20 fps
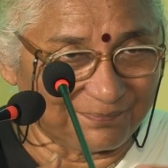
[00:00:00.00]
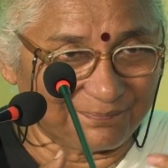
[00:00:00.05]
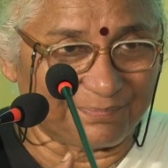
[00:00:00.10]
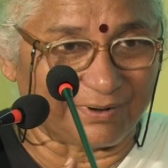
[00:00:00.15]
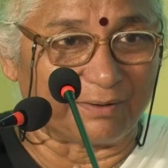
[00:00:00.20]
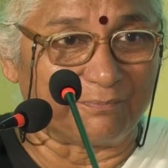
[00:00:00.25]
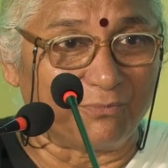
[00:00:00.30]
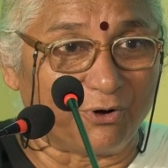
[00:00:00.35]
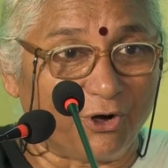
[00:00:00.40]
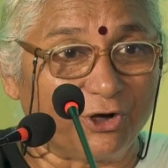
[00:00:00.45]

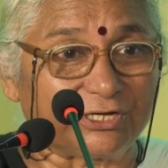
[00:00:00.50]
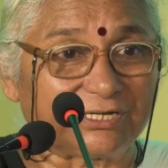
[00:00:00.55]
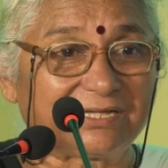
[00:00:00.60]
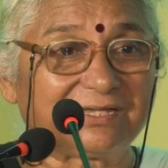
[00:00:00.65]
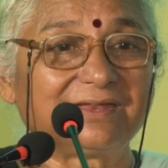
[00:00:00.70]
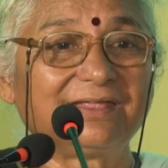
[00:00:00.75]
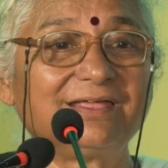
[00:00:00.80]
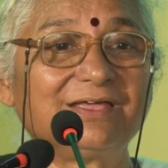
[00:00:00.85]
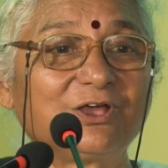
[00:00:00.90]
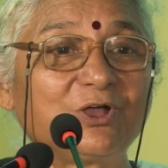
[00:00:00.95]

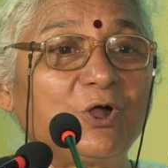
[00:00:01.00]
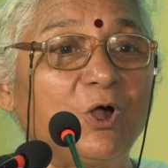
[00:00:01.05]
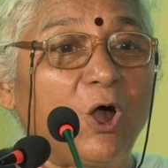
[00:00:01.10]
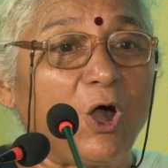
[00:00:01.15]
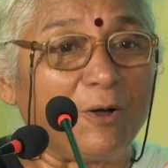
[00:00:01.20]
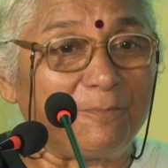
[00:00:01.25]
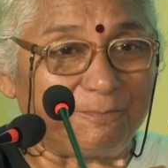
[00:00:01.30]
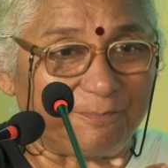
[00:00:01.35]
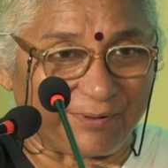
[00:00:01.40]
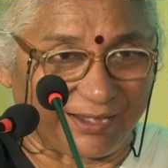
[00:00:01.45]
promote
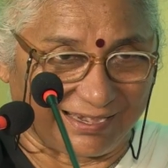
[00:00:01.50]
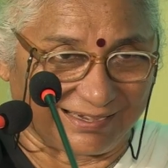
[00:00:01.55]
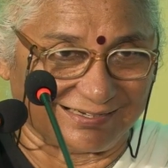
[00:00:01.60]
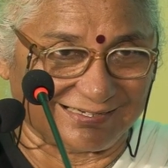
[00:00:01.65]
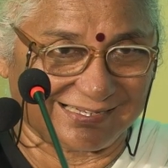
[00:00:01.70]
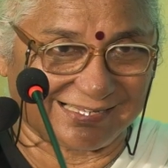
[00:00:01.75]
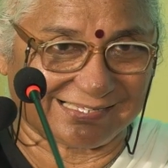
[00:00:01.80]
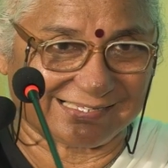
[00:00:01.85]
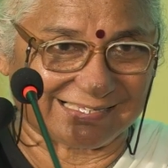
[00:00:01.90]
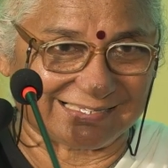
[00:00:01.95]

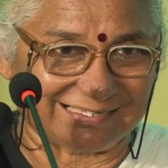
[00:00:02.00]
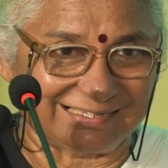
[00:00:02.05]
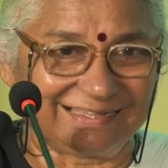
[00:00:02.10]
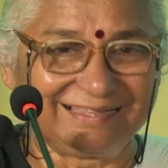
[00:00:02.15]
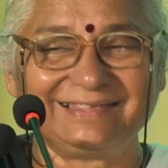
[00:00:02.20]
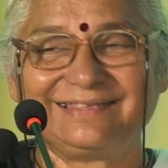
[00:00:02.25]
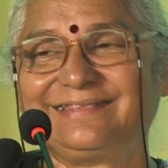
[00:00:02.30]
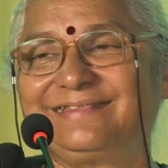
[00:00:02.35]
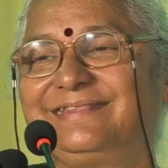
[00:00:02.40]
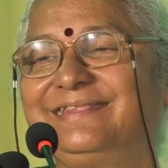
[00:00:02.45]
corporates,
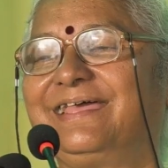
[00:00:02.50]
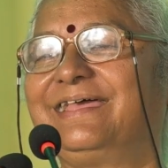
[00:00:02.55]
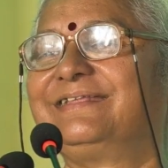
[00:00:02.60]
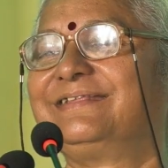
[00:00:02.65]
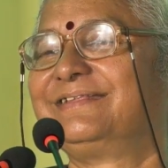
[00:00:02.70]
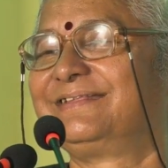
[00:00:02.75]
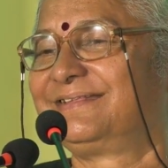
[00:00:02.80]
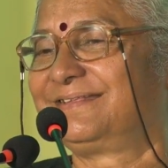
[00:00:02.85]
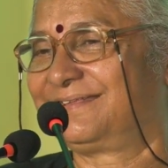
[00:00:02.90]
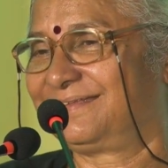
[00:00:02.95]

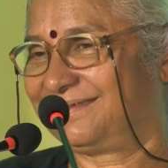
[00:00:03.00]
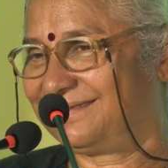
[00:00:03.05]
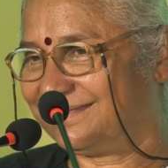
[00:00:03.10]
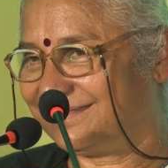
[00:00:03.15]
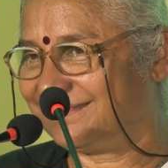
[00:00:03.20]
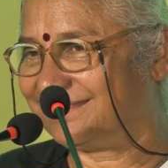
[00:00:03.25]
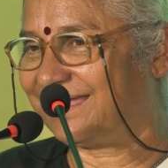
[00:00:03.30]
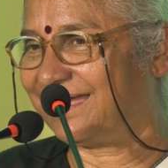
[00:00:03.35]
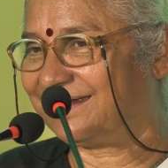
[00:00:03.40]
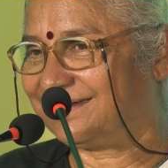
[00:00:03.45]
then
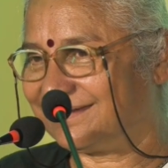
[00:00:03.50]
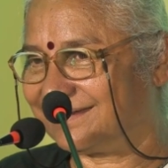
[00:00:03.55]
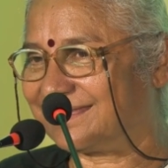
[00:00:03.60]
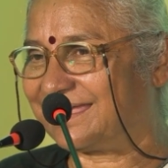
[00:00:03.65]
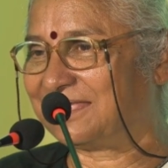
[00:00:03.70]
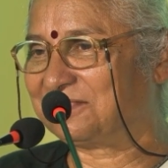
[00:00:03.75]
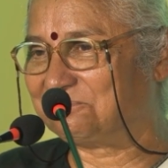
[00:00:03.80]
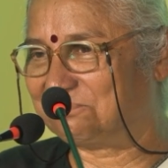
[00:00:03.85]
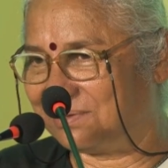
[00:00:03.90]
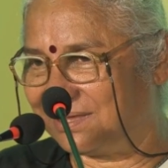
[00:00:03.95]
that
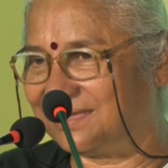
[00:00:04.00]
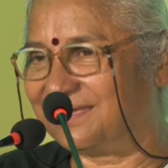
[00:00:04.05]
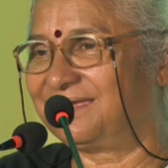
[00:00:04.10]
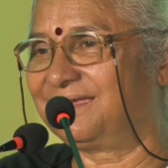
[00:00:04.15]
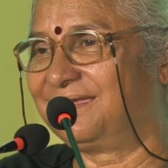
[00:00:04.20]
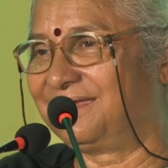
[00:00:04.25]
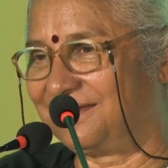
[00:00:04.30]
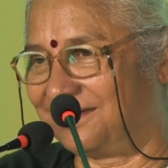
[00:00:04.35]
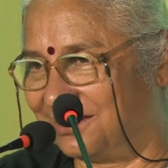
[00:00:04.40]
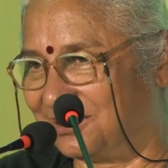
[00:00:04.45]
can
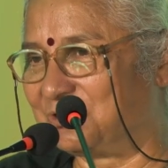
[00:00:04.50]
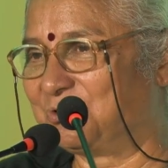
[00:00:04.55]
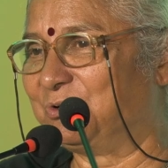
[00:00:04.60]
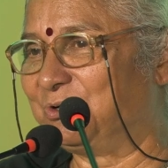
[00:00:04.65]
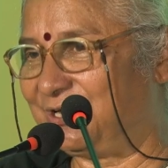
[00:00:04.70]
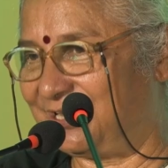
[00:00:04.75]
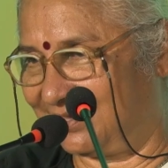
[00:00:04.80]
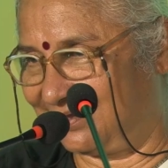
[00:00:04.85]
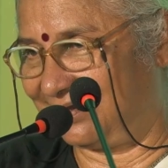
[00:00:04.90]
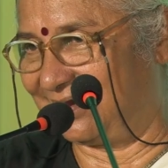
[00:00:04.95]
be a
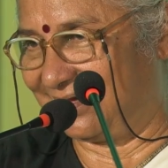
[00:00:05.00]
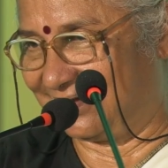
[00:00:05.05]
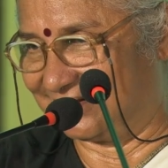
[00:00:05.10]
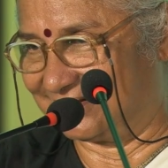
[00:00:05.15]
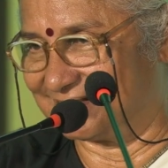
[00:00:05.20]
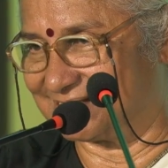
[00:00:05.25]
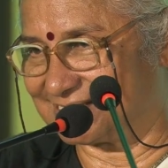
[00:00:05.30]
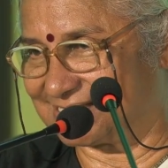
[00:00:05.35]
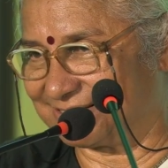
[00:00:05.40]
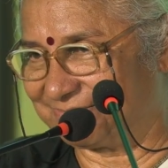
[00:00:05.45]
good
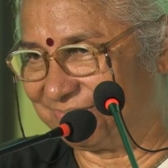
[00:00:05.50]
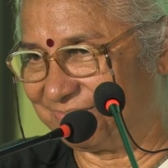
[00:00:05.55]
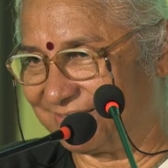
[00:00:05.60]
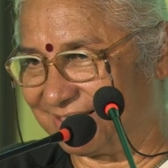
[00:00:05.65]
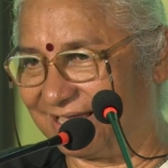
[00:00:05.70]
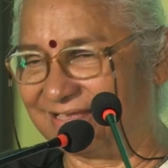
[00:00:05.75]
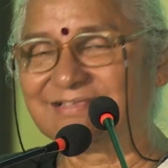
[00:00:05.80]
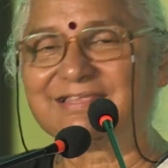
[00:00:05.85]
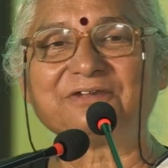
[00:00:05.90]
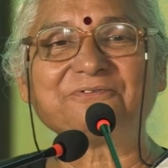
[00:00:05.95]
alliance.
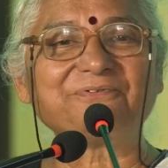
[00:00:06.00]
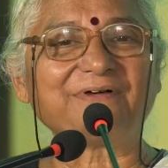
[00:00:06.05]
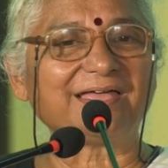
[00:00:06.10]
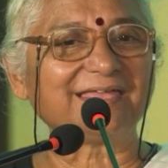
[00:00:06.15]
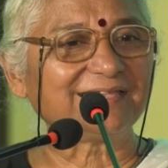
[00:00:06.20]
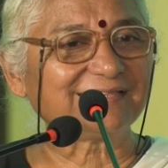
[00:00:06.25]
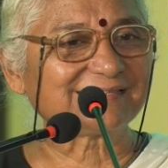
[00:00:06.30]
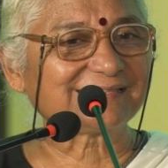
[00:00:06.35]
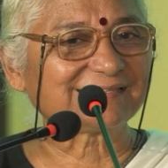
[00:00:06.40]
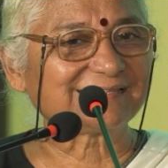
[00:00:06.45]

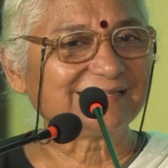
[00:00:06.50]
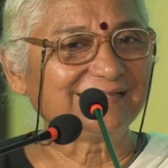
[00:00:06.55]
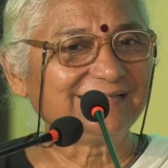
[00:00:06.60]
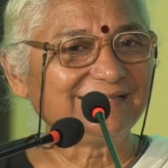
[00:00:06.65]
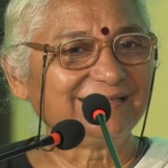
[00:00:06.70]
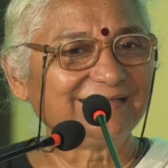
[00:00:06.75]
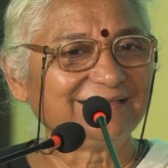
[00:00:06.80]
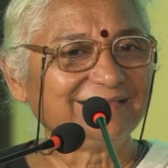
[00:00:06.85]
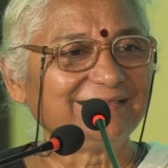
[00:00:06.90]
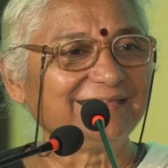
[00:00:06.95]
Otherwise,
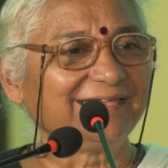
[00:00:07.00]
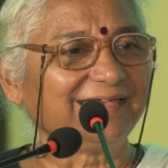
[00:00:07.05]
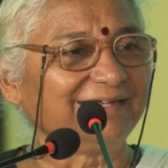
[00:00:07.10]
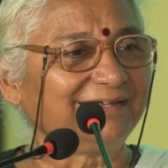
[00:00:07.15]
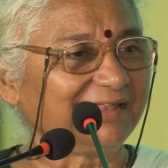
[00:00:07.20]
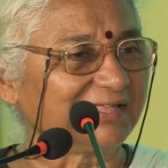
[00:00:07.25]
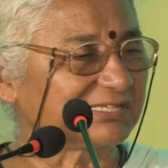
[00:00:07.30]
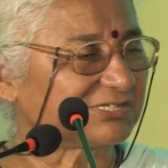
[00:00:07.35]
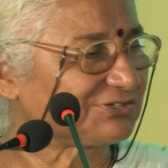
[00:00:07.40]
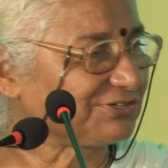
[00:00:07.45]
the
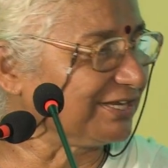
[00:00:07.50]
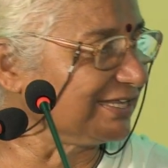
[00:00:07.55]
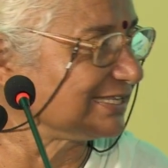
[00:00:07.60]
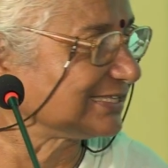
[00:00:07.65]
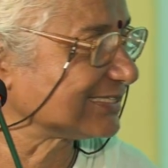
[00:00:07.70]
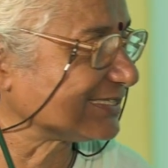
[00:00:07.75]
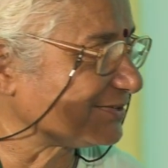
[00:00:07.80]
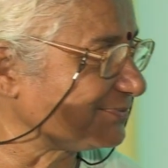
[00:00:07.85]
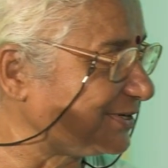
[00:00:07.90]
industries